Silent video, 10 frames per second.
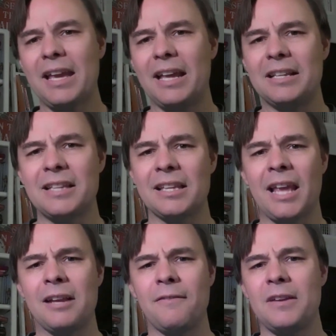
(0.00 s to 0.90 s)
and
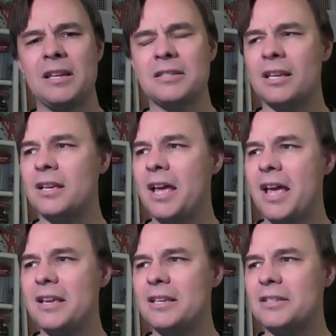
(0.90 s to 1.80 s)
he
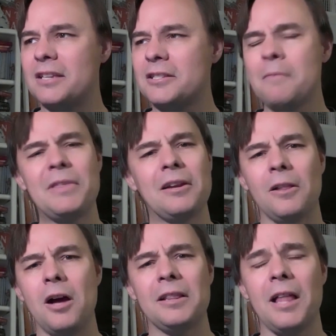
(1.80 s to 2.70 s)
says something
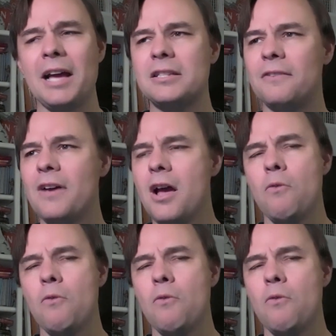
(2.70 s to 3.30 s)
along the lines of,